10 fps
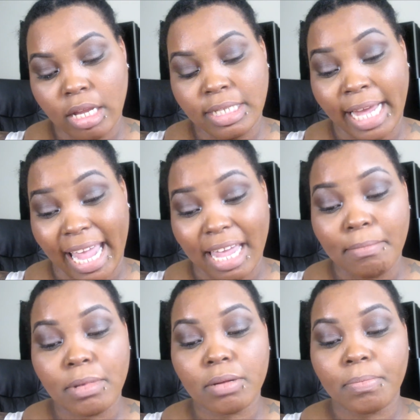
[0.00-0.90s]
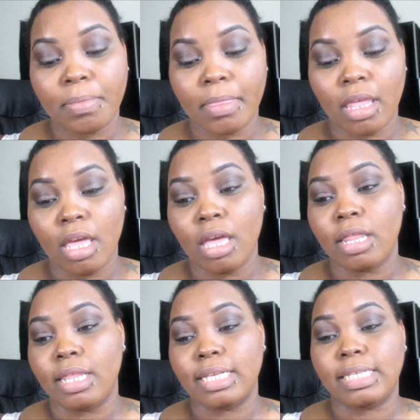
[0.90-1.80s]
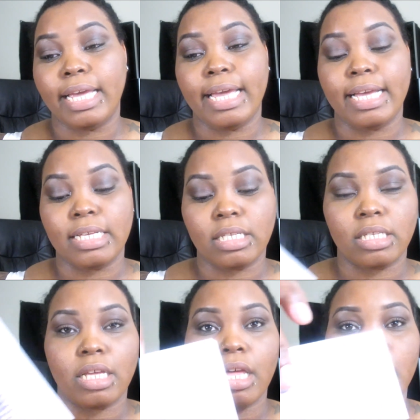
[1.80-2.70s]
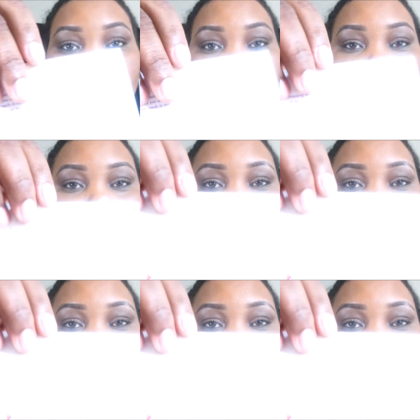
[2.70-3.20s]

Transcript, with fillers: Tamed. This is their